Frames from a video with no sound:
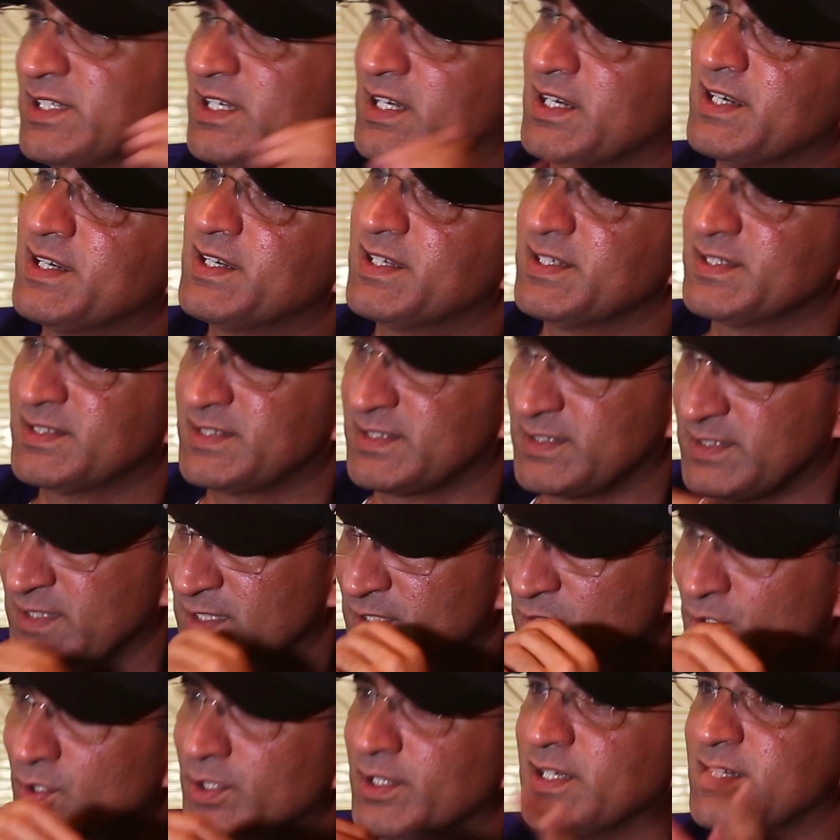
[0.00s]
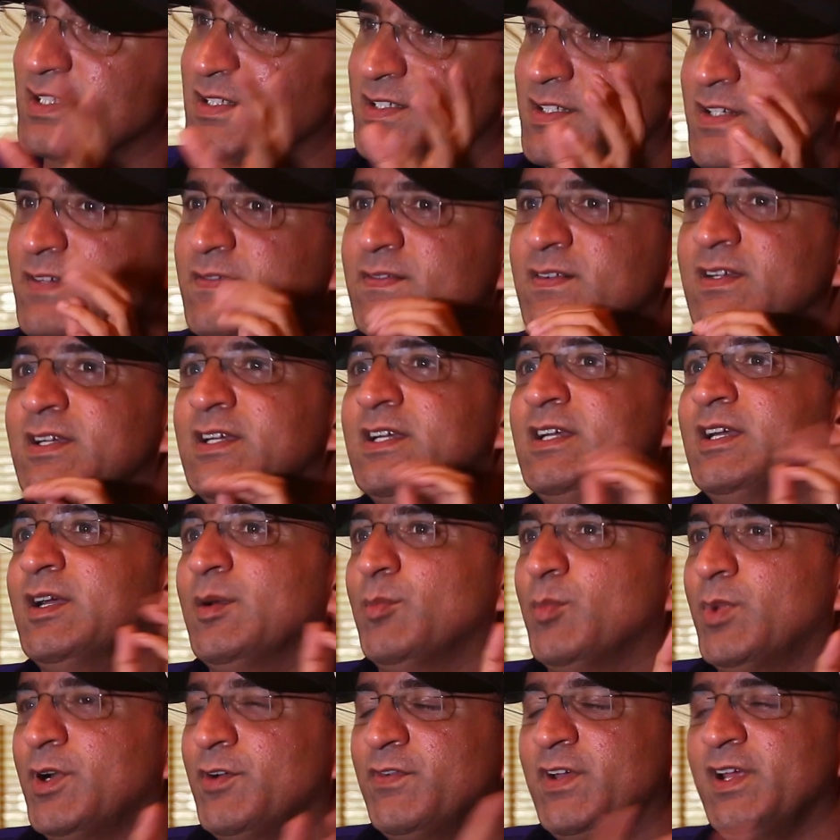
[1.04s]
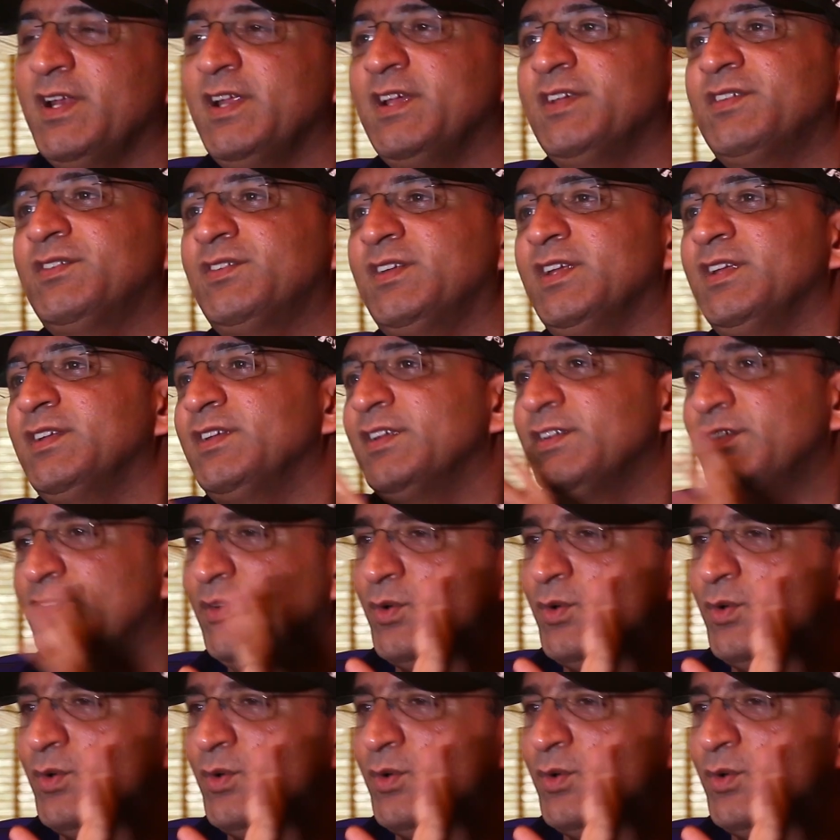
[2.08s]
artists and all that stuff. But various stages,